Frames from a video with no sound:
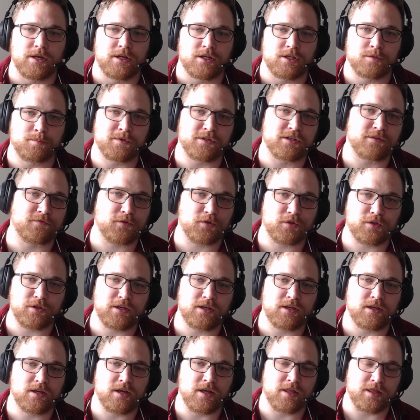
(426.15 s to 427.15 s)

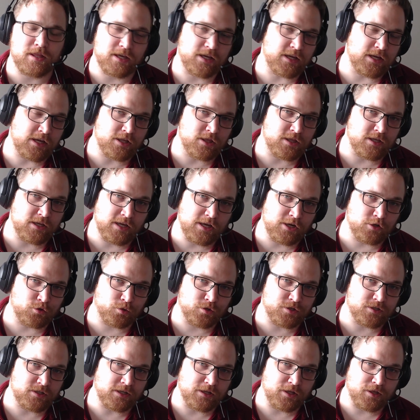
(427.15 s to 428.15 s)
Specifically, the
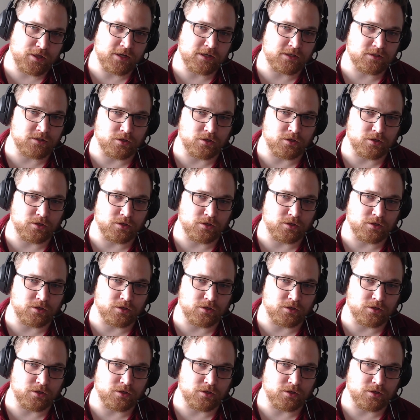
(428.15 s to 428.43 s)
interesting thing